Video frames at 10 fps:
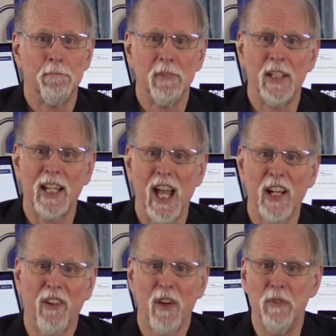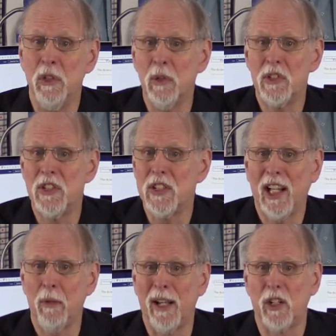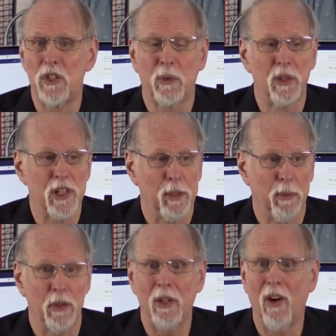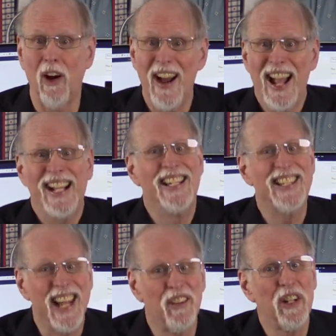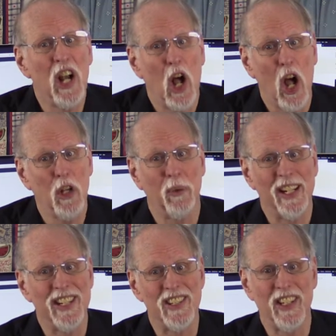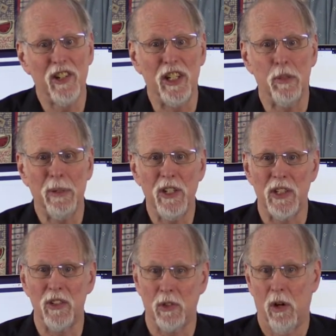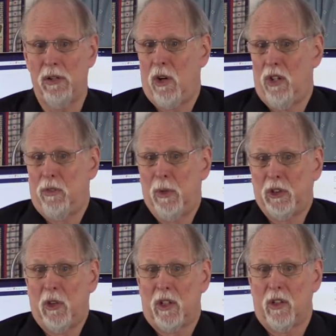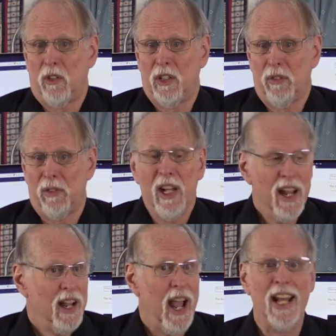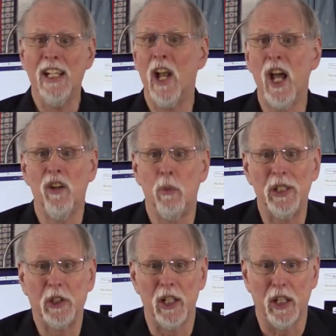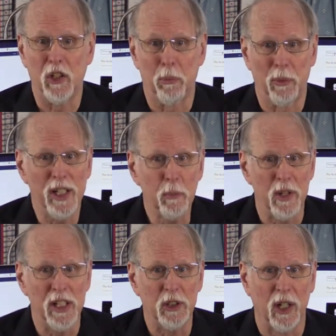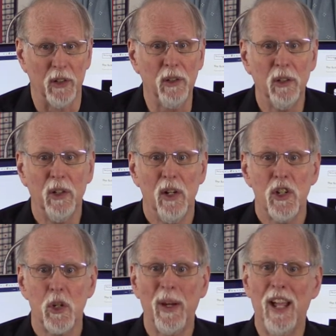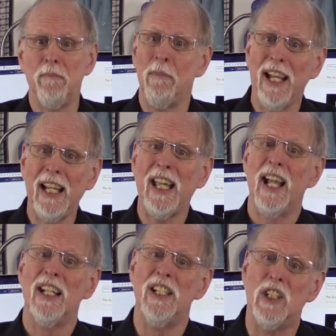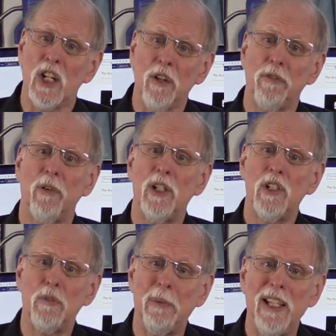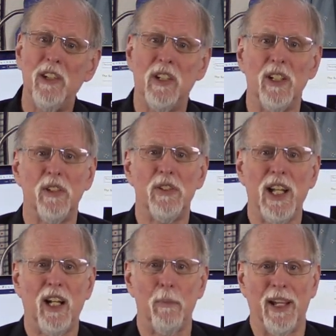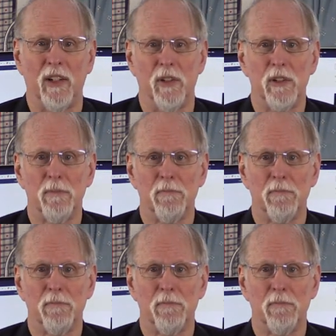In the category of newts and salamanders, for example, there are 760 species, all of which look a little different, and none of which can interbreed with each other. So we have many different species of salamanders.